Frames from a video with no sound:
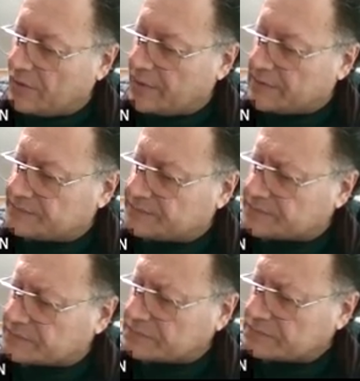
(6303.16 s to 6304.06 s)
over
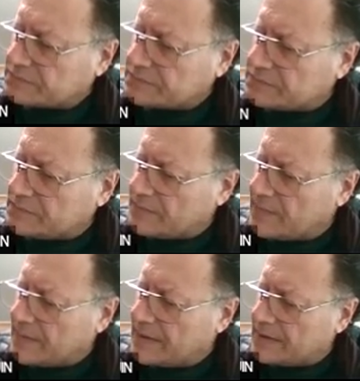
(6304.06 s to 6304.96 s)

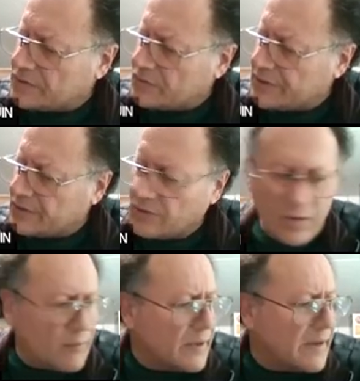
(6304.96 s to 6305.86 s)
the square root
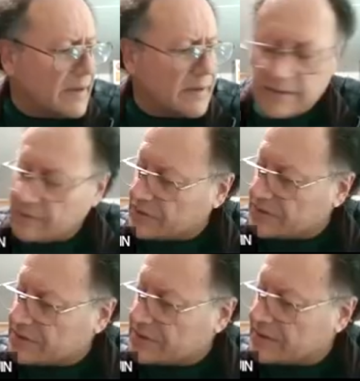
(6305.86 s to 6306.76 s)
of n,
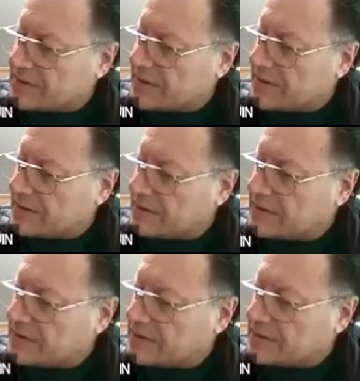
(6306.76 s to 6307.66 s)
which is
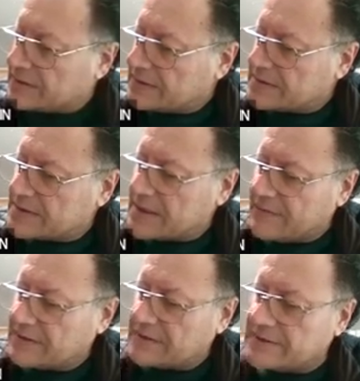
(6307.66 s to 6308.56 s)

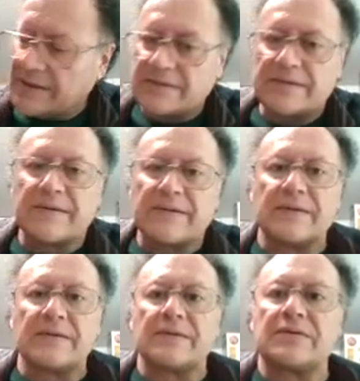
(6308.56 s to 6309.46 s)
76.
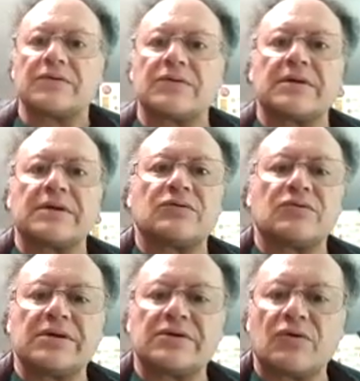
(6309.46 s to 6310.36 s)
So let's do
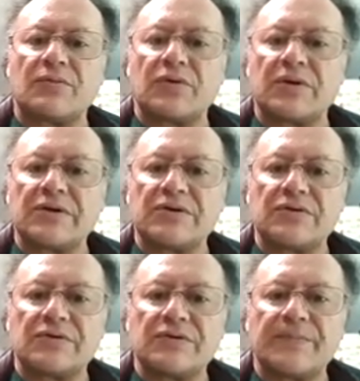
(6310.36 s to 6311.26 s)
these
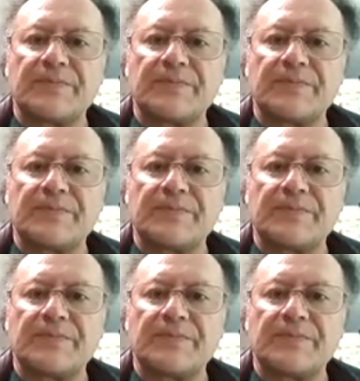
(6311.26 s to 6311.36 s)
computations.